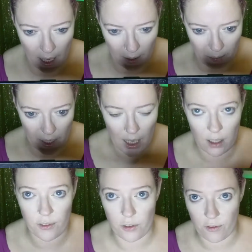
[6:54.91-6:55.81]
And
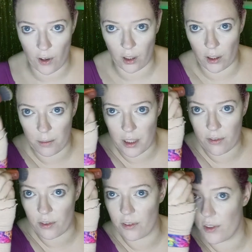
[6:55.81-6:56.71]
if you've followed me
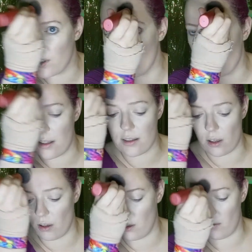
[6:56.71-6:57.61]
for a few years
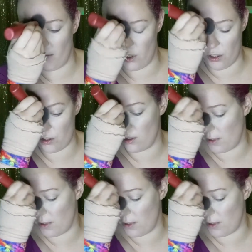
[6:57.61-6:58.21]
on YouTube,